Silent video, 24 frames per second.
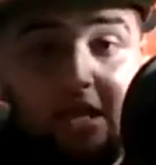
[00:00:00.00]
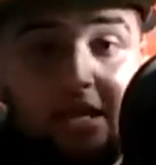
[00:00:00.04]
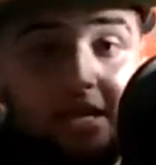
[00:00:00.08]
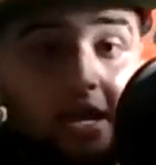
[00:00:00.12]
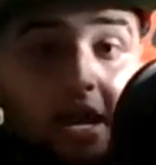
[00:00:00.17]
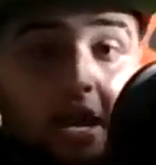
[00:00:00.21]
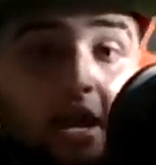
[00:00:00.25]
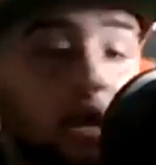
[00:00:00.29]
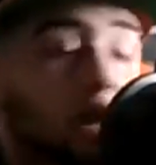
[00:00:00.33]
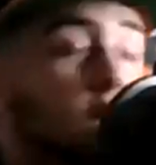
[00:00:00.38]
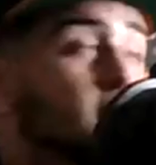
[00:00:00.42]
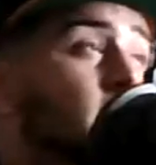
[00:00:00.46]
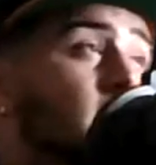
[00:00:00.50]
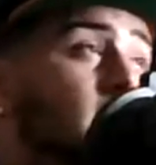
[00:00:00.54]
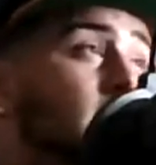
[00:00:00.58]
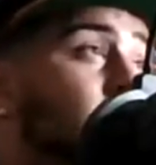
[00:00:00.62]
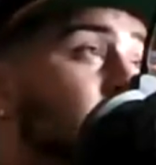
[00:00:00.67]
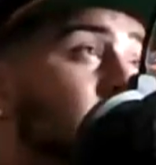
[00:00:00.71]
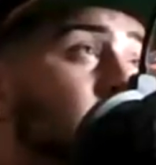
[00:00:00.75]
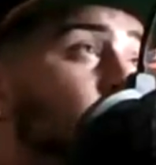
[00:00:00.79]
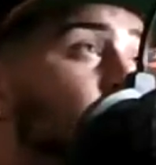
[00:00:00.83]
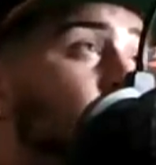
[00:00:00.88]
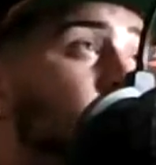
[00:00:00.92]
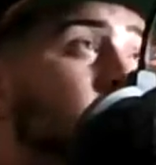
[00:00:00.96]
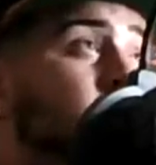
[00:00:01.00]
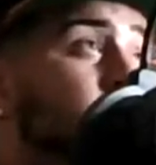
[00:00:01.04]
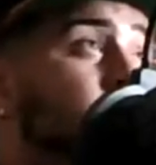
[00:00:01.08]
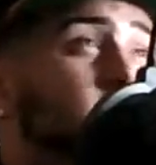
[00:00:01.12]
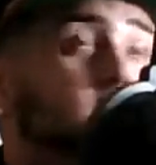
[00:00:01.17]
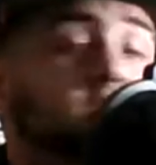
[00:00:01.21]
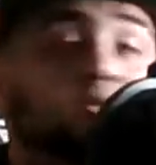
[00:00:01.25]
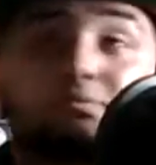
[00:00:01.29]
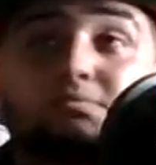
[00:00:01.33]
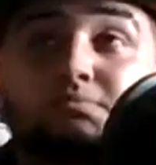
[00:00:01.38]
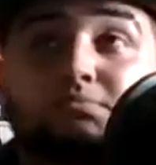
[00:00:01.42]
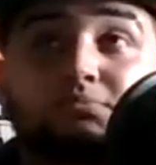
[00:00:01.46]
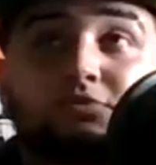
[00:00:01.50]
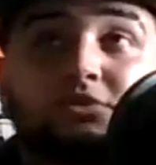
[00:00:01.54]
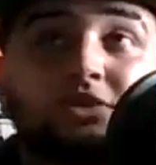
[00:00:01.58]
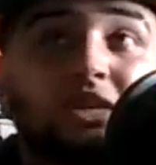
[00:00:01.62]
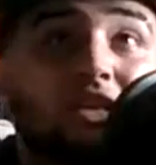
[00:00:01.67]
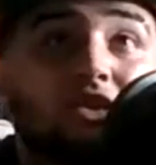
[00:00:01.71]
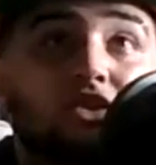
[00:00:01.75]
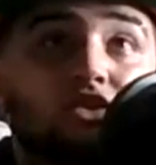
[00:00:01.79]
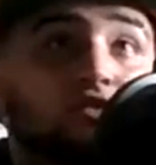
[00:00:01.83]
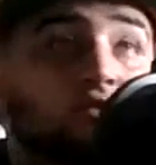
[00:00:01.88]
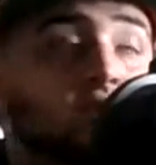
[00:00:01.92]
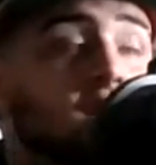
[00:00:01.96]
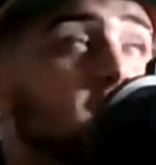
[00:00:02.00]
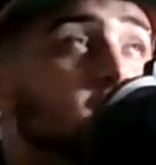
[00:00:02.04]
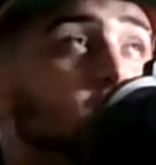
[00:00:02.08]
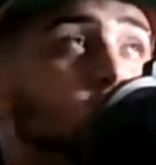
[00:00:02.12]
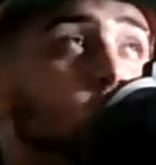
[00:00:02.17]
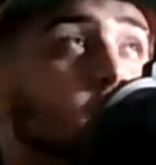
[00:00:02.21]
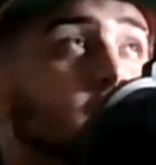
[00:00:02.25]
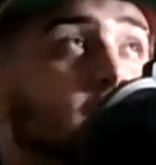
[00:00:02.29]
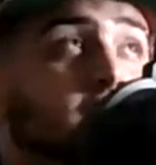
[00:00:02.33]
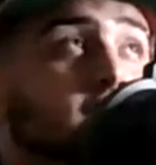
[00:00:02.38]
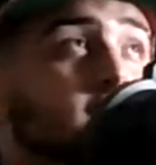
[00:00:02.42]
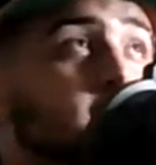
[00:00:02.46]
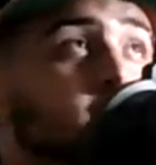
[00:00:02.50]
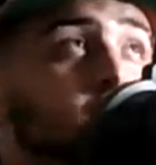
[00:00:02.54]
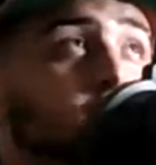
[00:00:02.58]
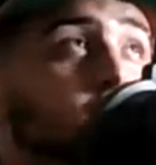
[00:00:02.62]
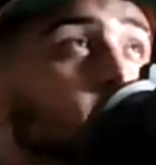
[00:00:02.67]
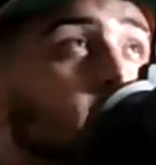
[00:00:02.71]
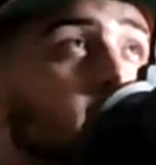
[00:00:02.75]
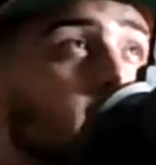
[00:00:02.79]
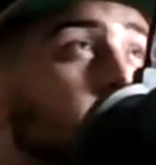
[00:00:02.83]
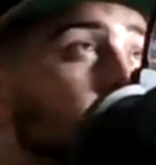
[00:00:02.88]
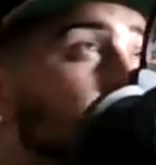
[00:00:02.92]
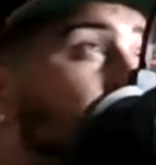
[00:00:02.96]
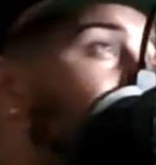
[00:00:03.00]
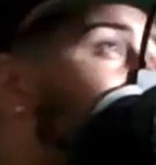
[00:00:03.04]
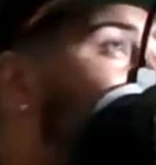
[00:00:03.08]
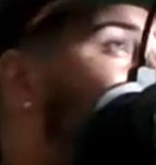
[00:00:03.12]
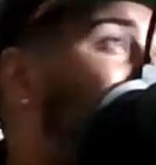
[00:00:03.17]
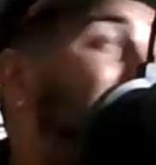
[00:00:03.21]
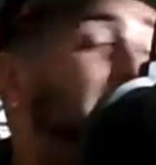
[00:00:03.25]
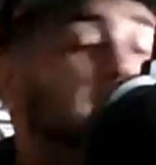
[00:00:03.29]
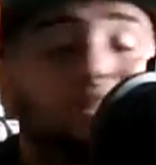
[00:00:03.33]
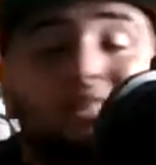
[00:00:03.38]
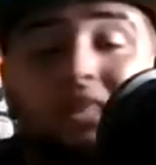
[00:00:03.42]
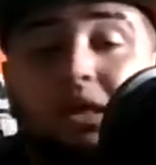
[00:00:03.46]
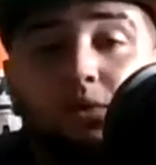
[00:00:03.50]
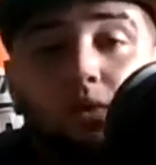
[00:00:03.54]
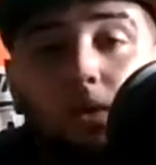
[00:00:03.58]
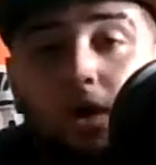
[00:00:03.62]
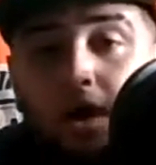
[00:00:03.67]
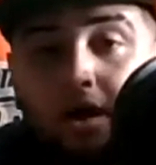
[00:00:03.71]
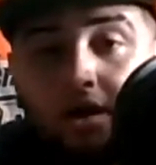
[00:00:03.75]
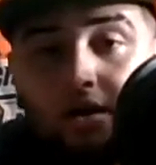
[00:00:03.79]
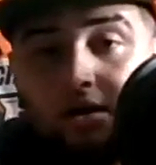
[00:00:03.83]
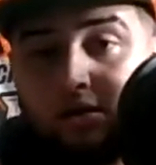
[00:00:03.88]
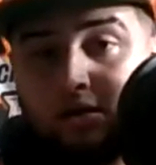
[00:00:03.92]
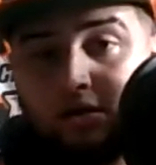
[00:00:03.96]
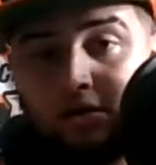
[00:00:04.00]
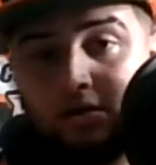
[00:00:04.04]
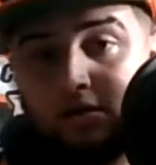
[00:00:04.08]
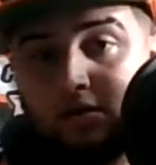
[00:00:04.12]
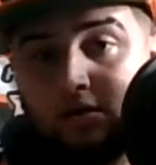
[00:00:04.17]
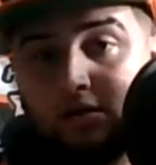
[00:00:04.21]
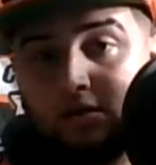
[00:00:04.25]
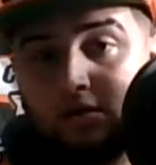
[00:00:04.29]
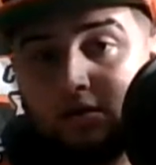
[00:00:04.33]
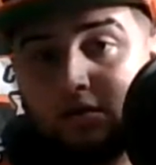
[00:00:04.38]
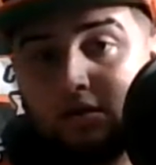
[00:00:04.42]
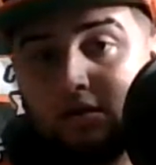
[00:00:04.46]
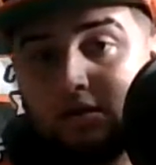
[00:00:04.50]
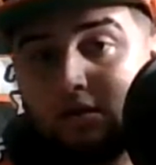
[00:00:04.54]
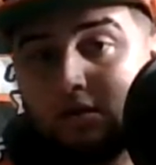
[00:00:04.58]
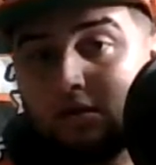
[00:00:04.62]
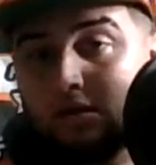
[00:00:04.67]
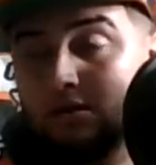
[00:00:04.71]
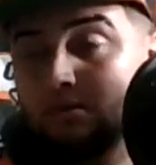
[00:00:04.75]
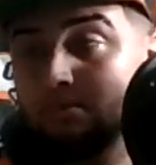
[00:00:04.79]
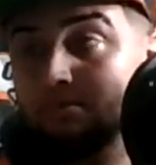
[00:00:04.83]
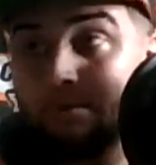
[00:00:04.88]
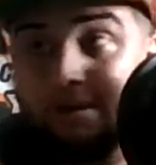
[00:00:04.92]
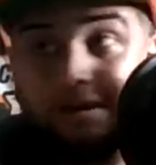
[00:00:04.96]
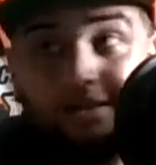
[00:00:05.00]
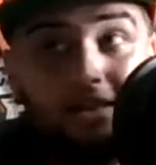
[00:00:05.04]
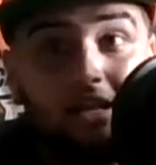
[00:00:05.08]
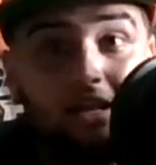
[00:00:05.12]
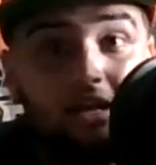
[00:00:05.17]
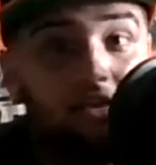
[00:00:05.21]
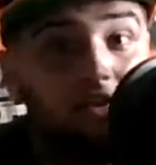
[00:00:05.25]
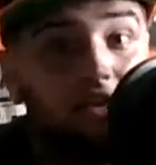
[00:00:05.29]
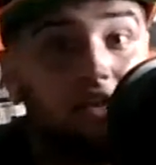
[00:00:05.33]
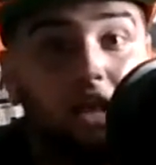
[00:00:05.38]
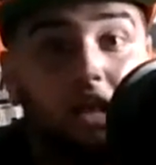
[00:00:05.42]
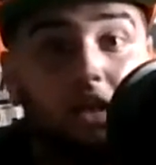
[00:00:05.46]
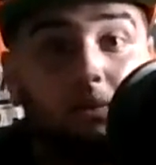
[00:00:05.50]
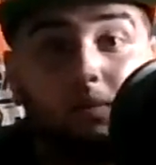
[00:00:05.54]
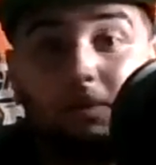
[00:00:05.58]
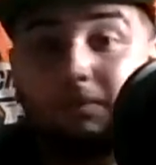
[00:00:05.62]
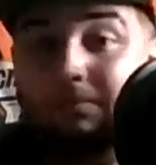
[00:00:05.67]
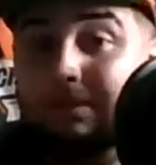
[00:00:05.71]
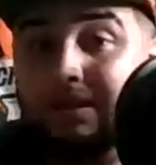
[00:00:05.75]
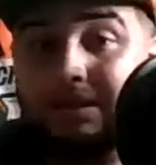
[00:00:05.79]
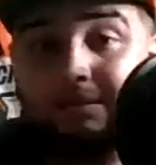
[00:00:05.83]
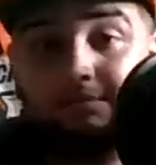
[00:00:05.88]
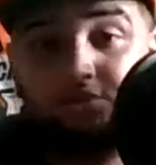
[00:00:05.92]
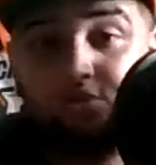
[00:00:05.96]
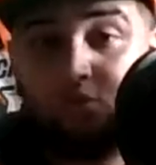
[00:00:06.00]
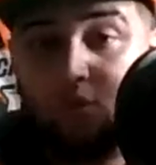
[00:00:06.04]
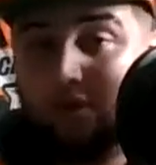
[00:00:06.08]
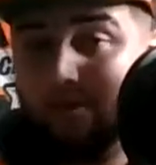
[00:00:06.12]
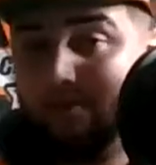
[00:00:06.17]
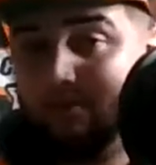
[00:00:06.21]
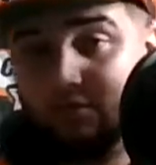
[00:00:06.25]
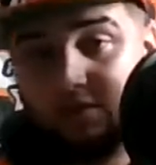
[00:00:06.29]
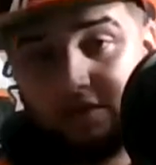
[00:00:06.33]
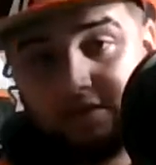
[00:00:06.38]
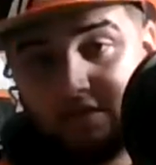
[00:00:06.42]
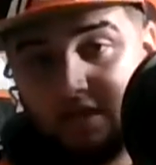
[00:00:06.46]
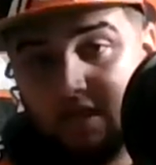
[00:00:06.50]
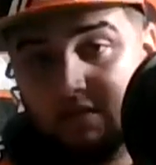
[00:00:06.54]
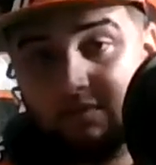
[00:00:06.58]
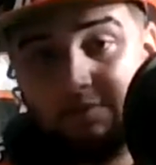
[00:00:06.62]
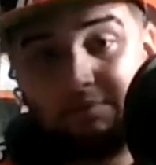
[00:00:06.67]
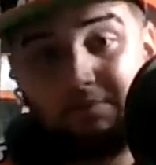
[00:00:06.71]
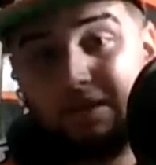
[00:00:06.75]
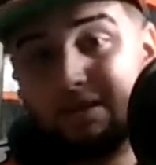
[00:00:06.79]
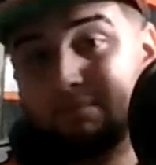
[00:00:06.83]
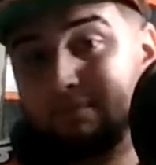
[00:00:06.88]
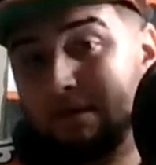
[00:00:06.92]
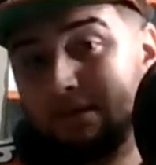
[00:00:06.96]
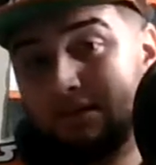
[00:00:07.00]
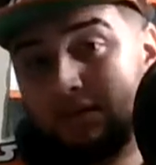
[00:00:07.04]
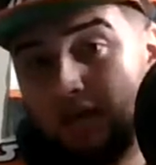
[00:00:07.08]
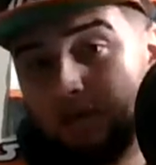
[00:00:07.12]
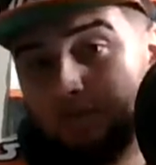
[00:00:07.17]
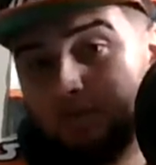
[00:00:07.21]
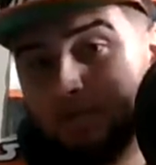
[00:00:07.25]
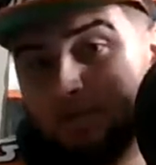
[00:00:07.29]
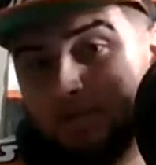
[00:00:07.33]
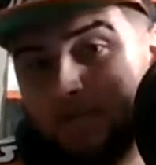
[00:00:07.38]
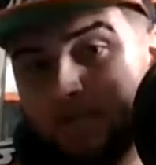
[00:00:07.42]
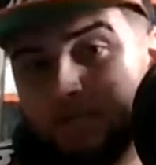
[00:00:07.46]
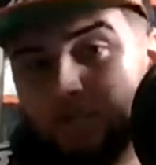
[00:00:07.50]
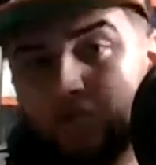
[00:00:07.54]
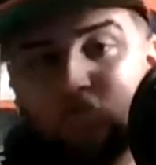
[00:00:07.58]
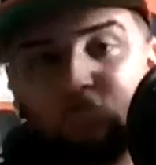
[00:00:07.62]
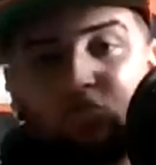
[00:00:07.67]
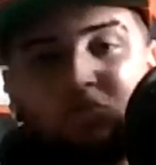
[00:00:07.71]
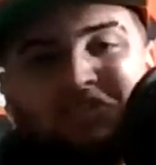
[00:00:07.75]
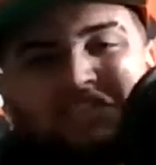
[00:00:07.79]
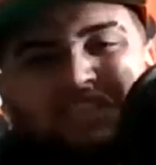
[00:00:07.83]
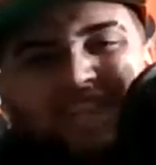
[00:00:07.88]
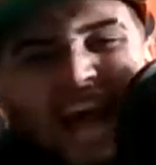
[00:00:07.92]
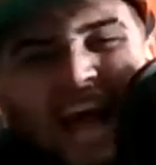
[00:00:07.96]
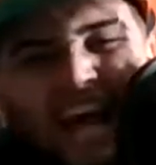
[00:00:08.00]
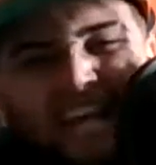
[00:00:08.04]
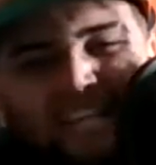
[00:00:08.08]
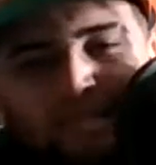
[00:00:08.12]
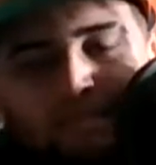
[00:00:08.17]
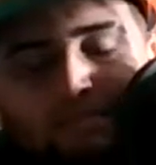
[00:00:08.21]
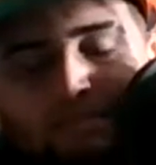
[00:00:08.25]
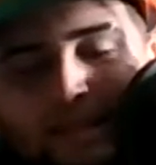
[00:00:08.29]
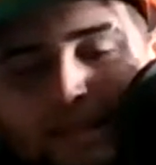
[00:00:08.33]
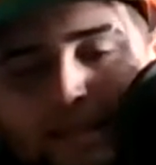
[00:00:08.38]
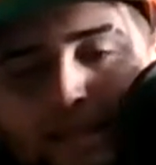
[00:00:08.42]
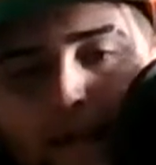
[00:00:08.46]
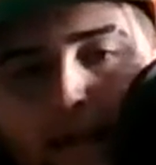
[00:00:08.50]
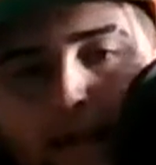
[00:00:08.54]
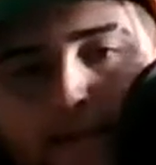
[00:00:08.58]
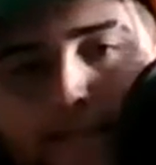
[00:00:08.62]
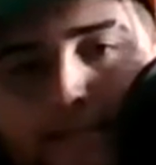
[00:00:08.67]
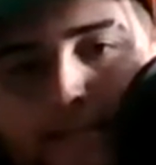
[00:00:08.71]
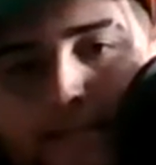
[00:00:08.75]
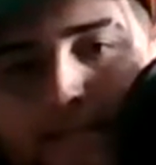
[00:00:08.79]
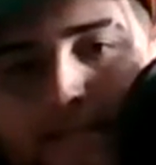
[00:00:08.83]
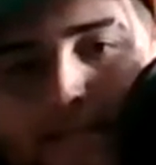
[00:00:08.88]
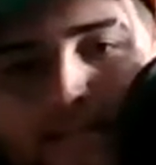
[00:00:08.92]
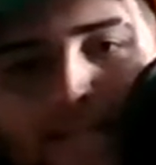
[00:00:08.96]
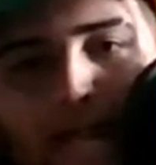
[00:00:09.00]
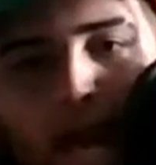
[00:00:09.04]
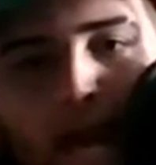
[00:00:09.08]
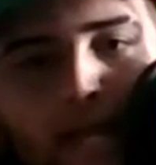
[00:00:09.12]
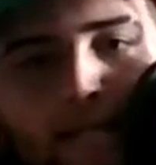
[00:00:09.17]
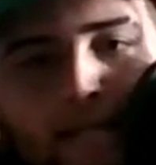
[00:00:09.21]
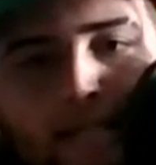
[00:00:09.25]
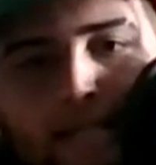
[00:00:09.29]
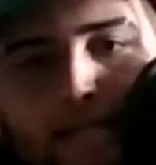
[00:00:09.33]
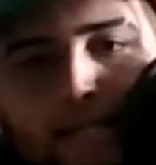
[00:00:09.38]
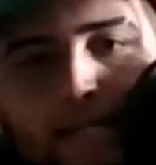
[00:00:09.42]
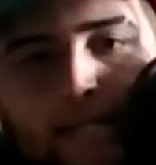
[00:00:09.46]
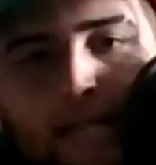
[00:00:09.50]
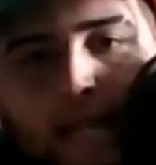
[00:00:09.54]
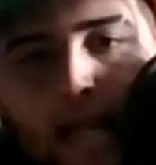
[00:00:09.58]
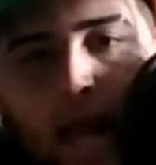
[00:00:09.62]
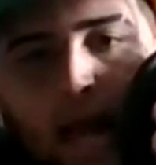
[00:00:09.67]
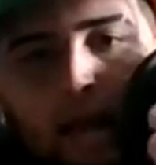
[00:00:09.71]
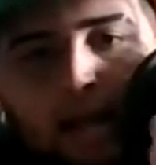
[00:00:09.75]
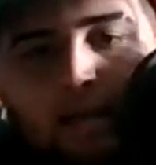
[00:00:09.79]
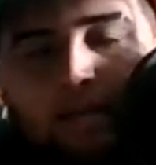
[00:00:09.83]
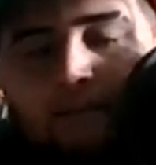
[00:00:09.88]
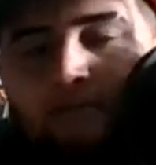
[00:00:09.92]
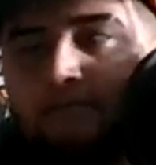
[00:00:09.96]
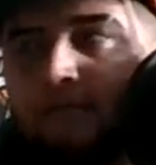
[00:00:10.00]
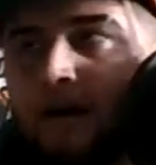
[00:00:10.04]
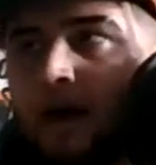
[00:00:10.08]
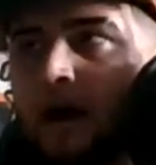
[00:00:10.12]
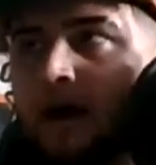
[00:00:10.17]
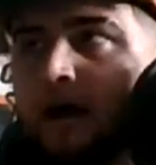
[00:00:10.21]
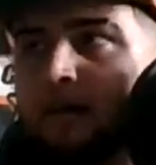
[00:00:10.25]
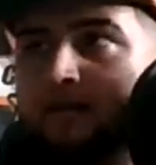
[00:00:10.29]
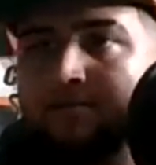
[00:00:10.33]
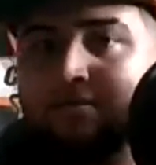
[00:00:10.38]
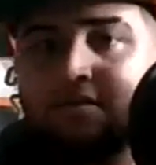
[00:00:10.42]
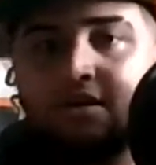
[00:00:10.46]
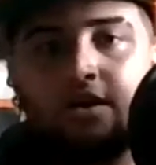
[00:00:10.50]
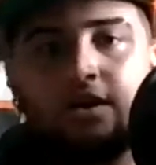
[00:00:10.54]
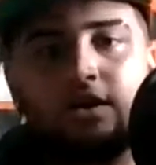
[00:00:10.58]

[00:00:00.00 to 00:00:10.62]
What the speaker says: Yeah. And you can, Steelers fans, whoever can discredit anything they want. But at the end of the day, we beat them 24-10. We beat them by double digits, which hasn't been done since 1995.